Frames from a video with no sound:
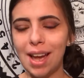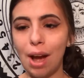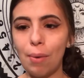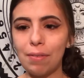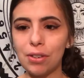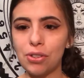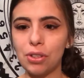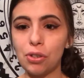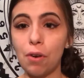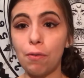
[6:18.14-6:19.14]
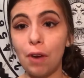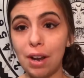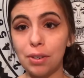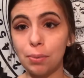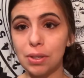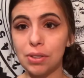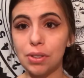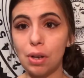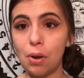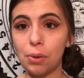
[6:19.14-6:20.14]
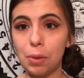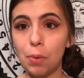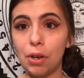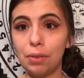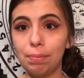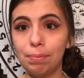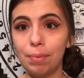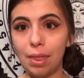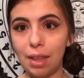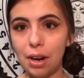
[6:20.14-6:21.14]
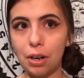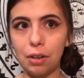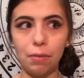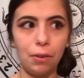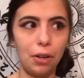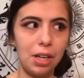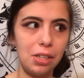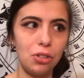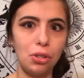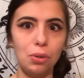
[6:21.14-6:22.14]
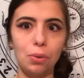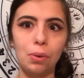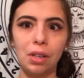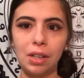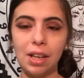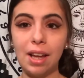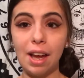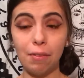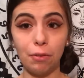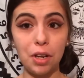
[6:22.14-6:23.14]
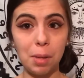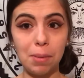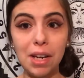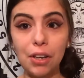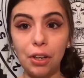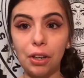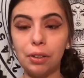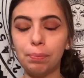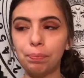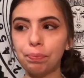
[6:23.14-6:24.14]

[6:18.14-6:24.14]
However, since her friend was the only one there for it to have reappeared,